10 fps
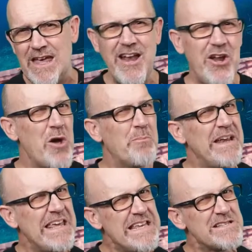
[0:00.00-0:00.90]
I don't know,
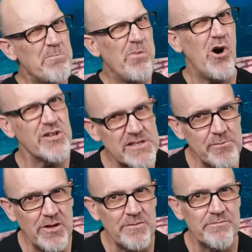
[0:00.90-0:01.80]
but is it
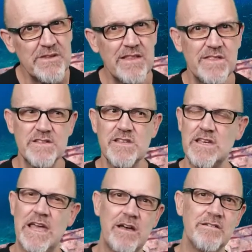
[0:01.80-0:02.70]
possible that this
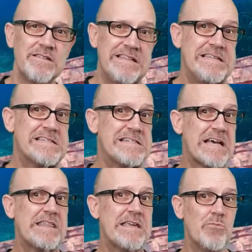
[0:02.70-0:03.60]
account is
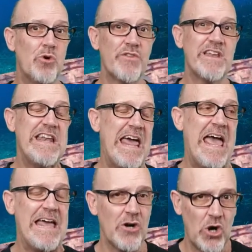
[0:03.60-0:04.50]
nothing more than an
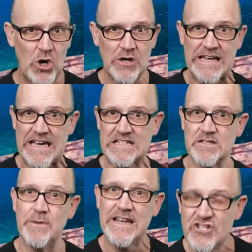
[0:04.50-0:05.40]
ad hoc
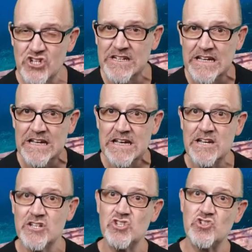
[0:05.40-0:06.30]
explanation
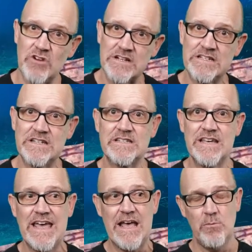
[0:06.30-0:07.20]
constructed
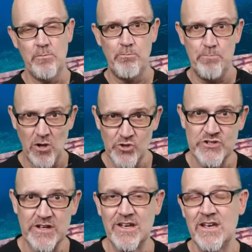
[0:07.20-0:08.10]
to help
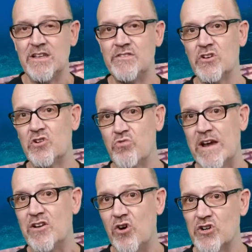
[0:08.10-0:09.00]
bolster the
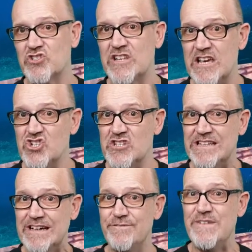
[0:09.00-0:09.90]
Great Oxidation
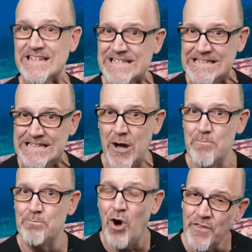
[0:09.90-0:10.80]
Event
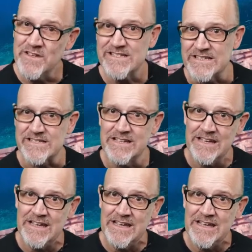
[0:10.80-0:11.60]
hypothesis?